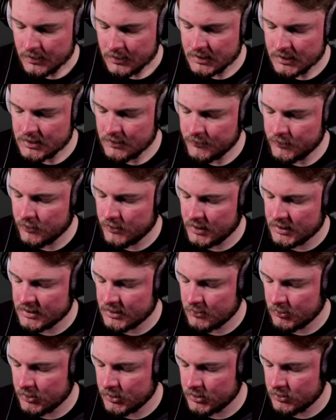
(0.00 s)
That's a few
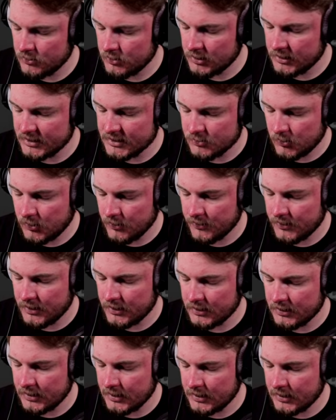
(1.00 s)
things I want to do, at least one
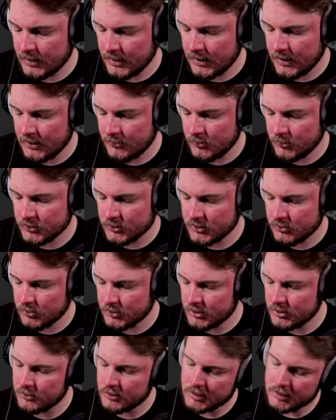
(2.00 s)
thing. And then I also
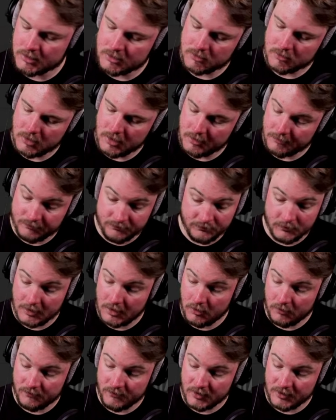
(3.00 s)
want to look into, I've
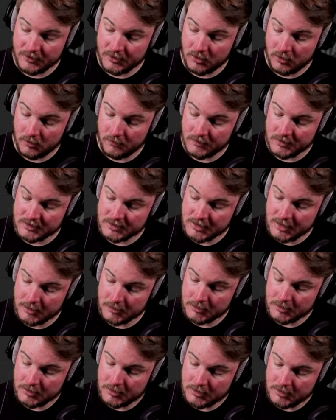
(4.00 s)
written all this
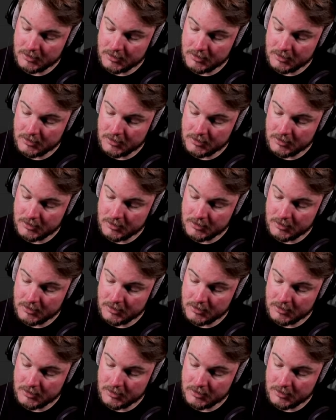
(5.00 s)
down.